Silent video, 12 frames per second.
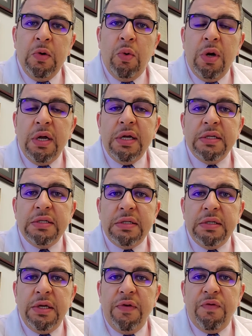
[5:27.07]
Whereas
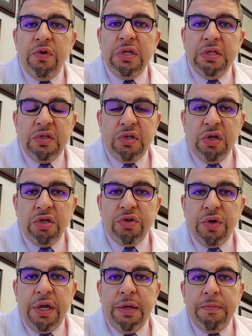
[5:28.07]
if you did
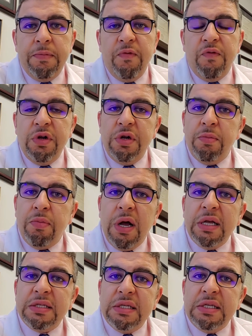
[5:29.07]
surgery, if we did
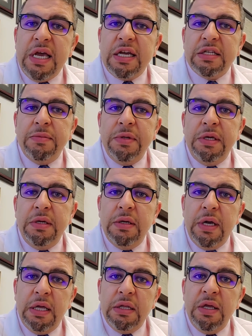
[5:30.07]
prostatectomy
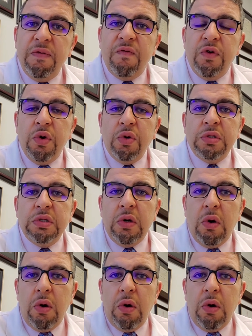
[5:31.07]
and lymph nodes,